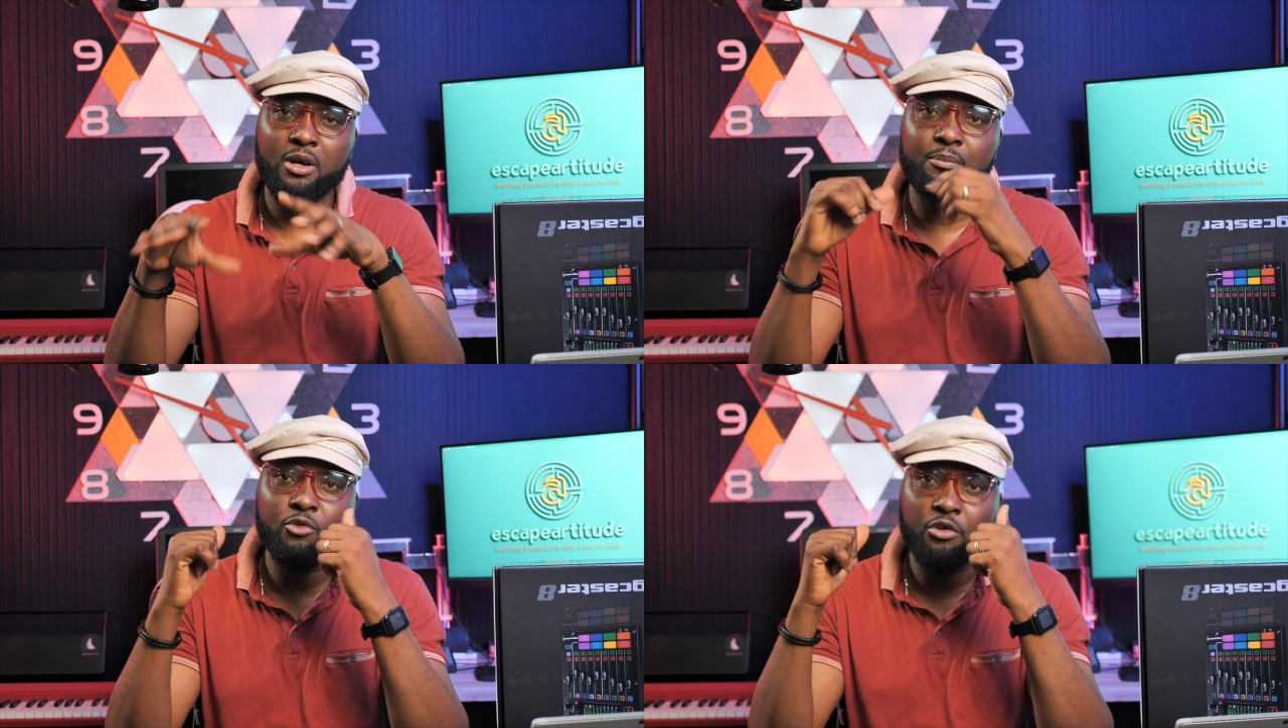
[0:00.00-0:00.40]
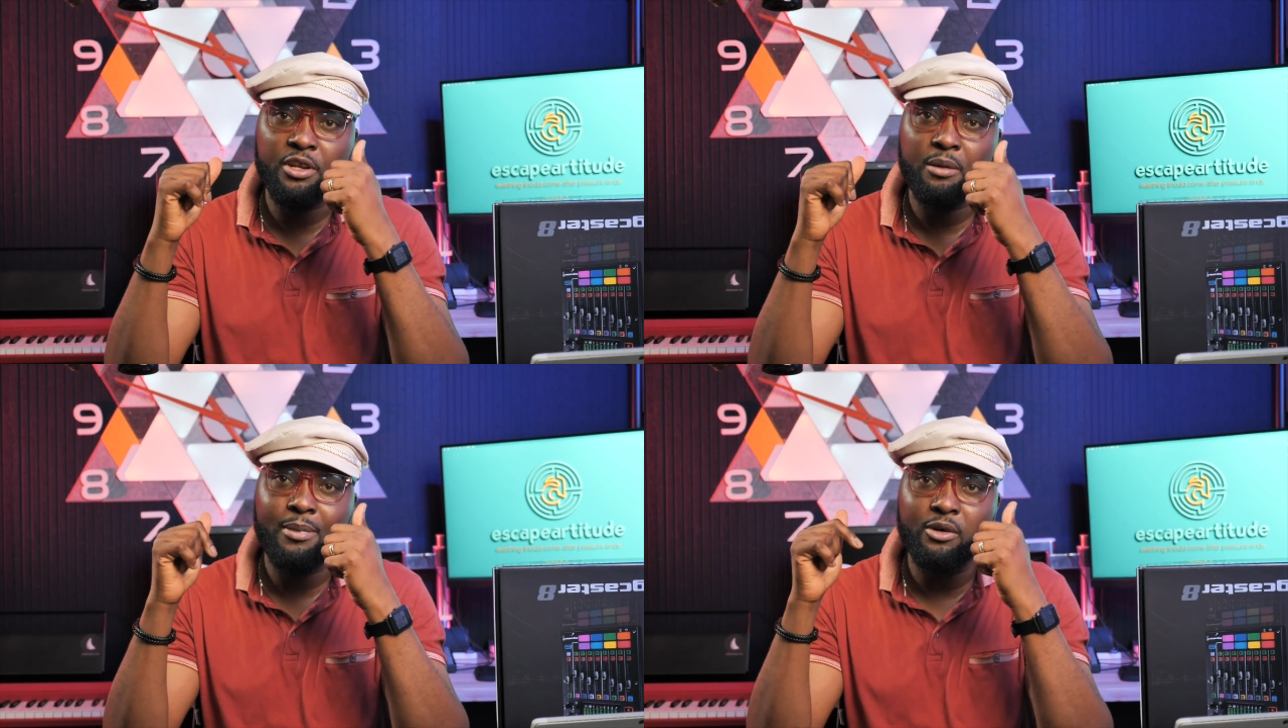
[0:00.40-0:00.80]
I'm
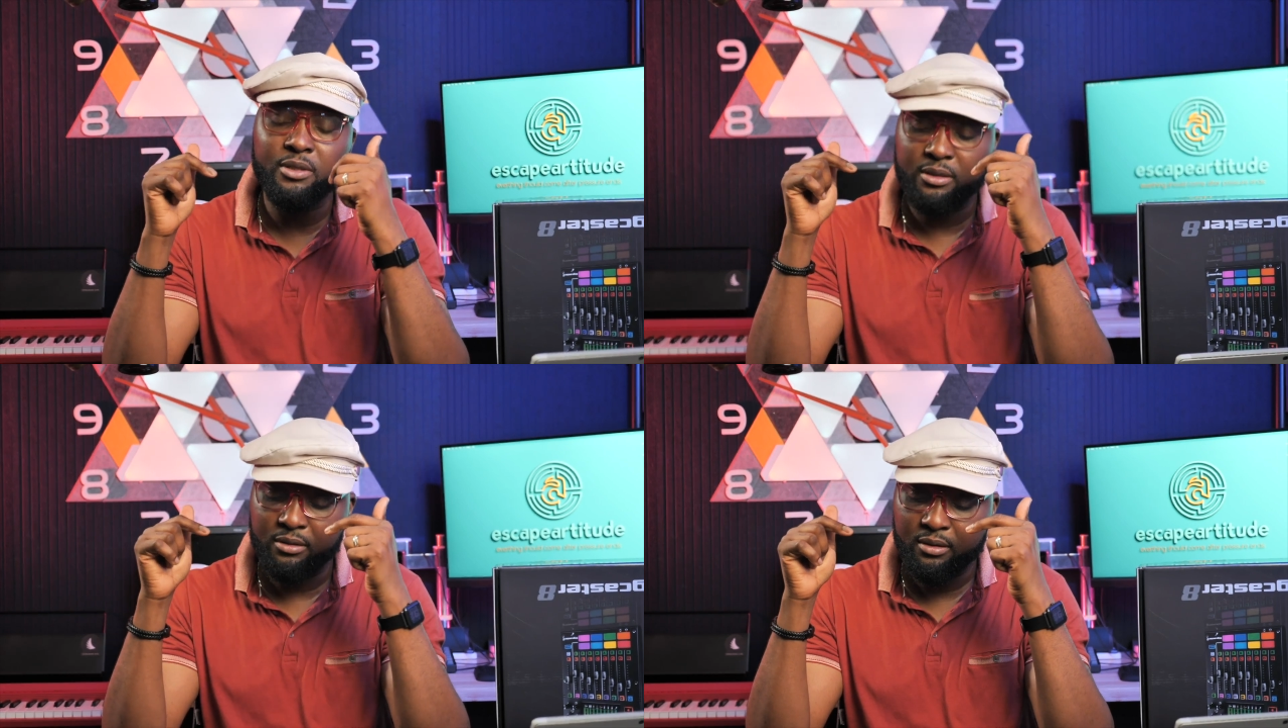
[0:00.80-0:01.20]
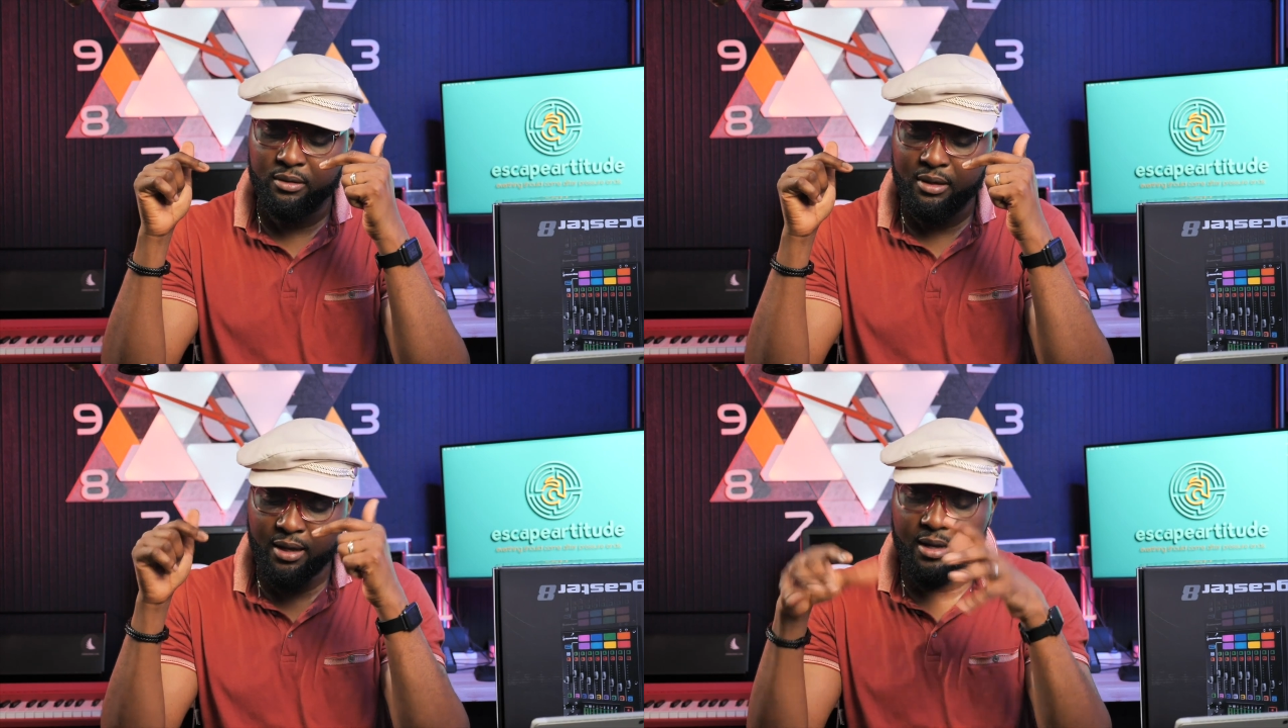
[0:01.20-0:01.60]
talking about the
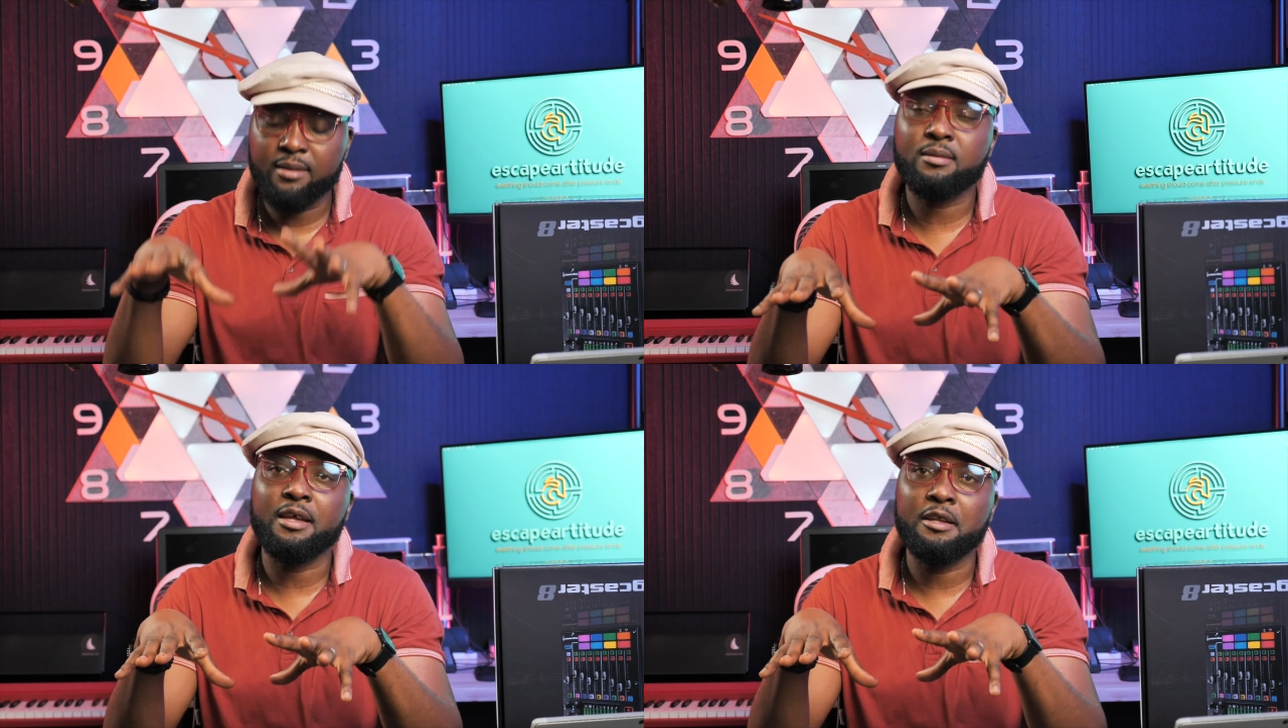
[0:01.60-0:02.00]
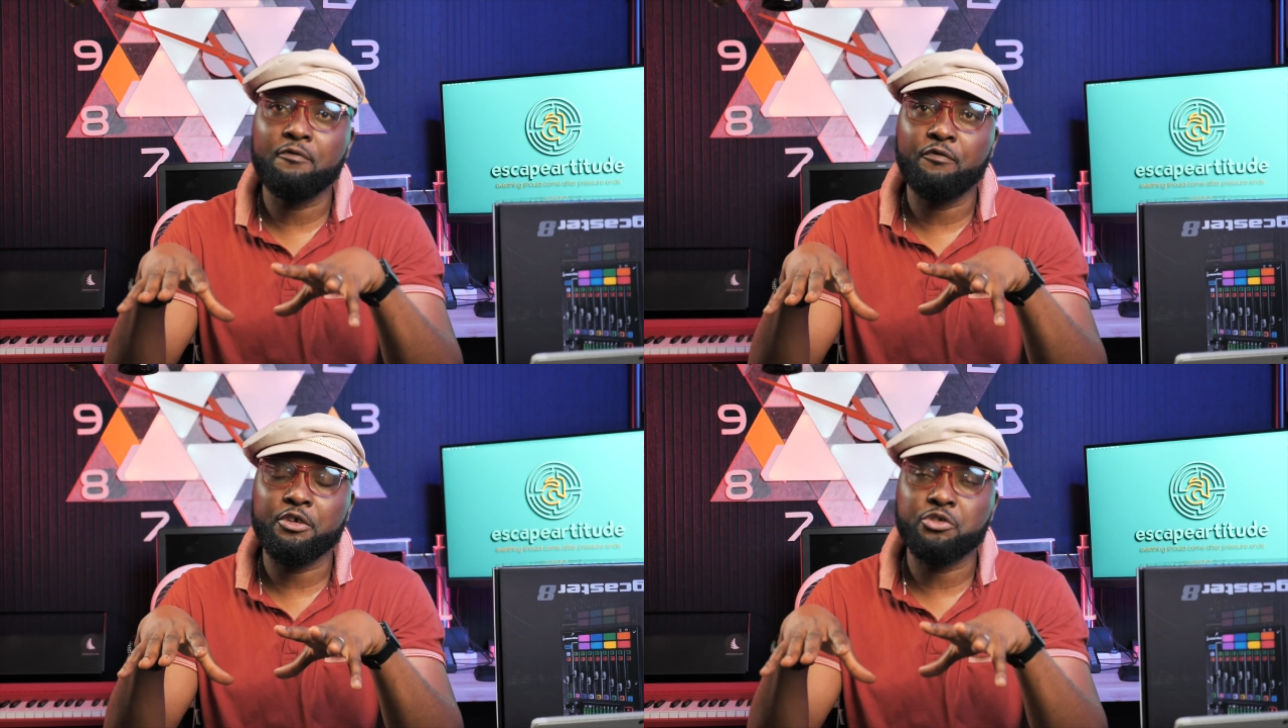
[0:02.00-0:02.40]
external
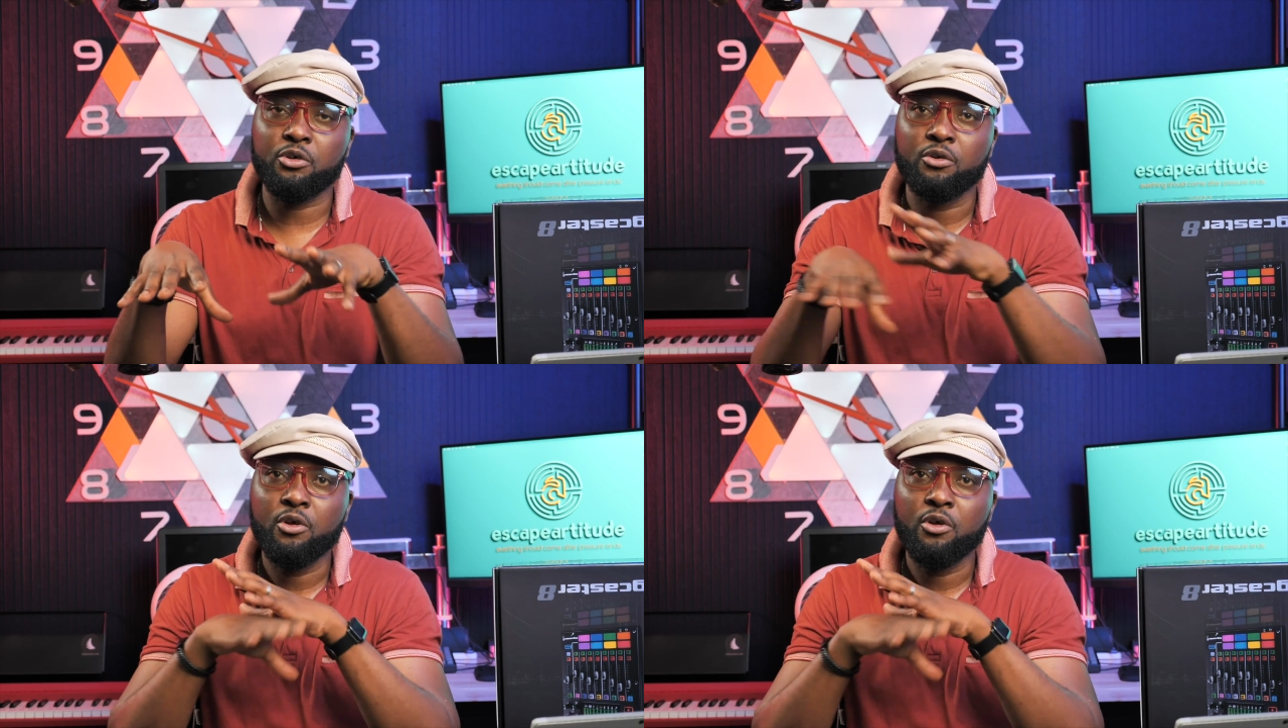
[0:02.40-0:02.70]
feature.